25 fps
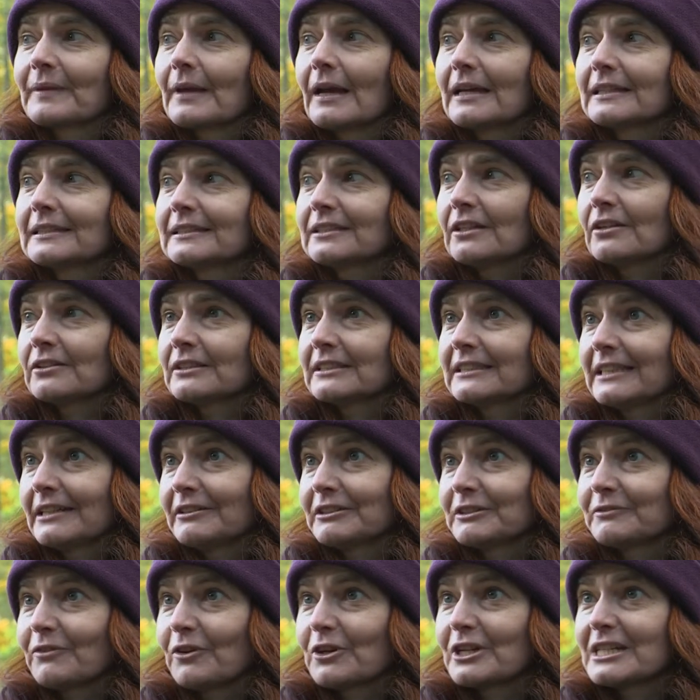I started here
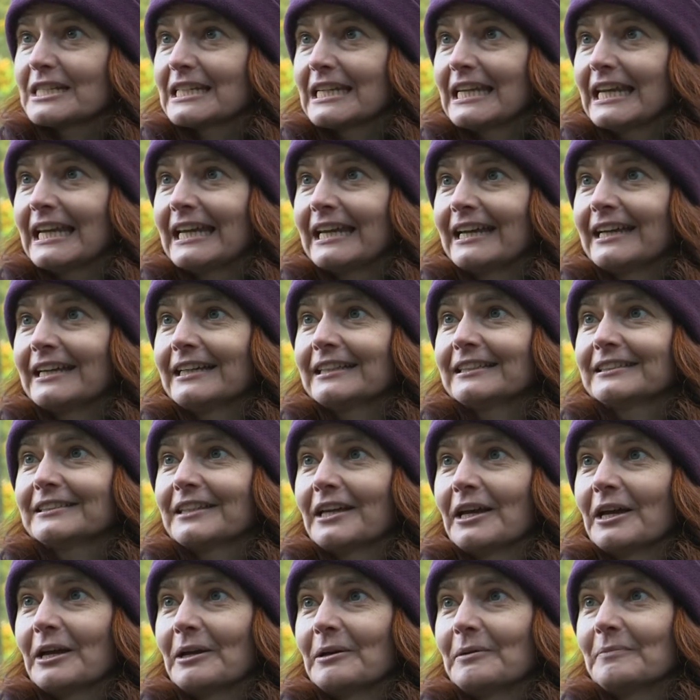as a volunteer
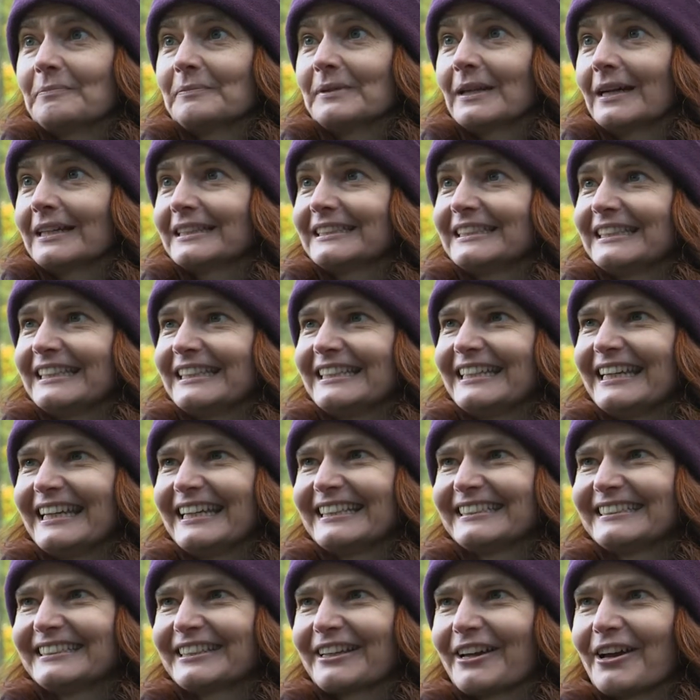19
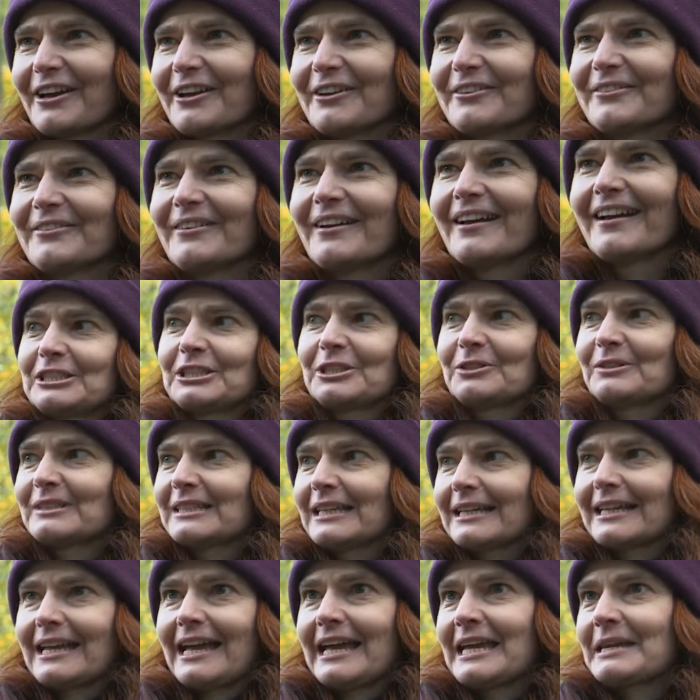years ago. As soon
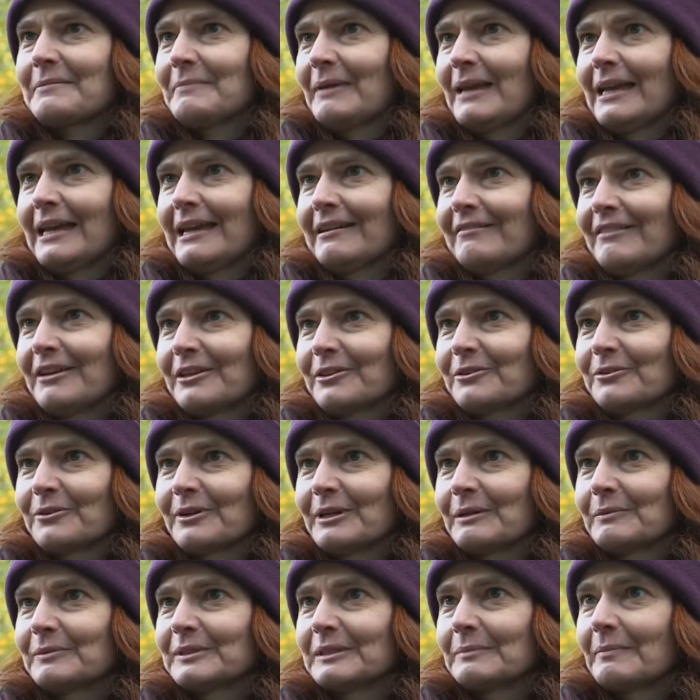as I came here, I
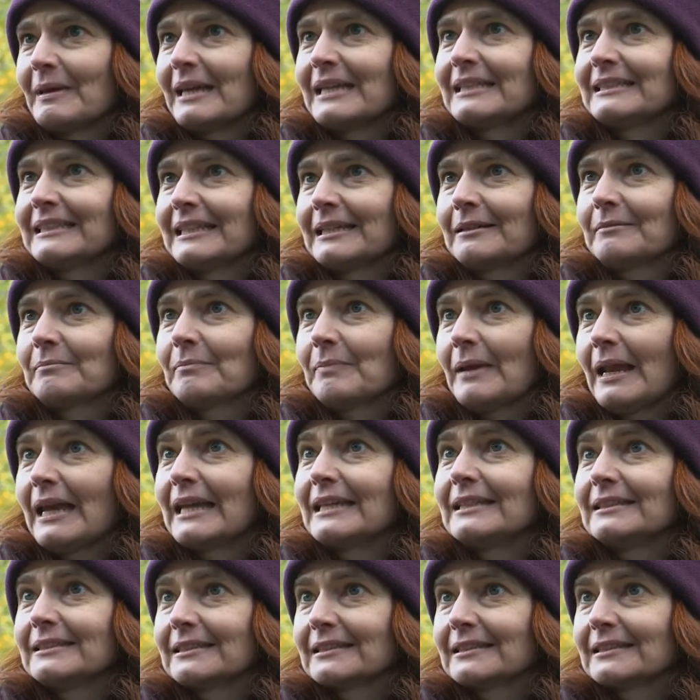thought it was an amazing place